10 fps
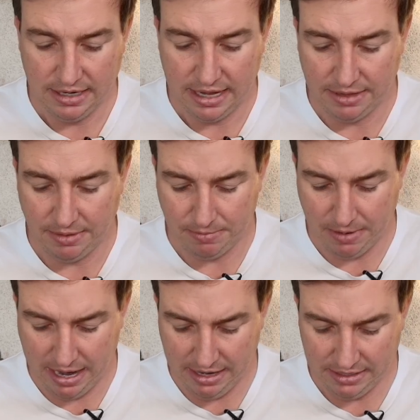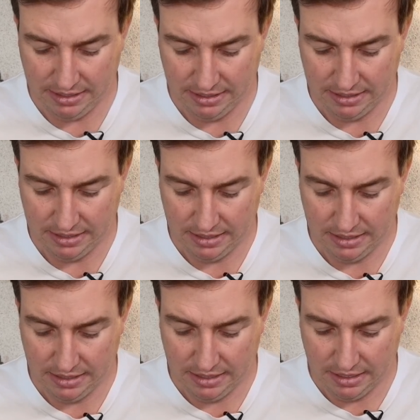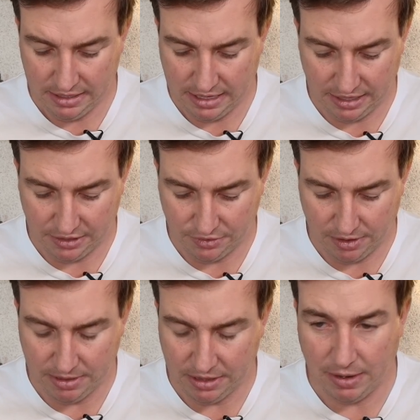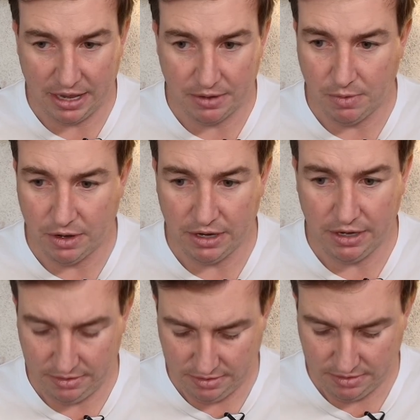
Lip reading: And then we add, now you can trim it the way you want it,